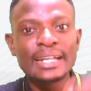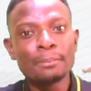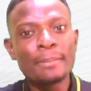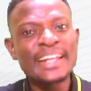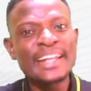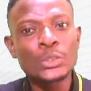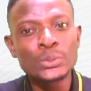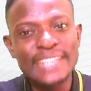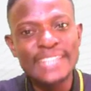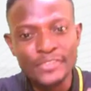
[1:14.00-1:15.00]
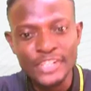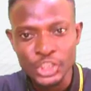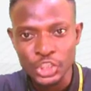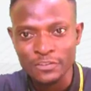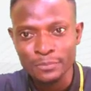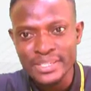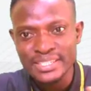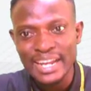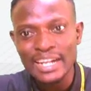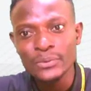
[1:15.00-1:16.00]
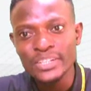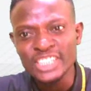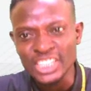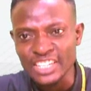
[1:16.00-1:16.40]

The medical definition of miscarriage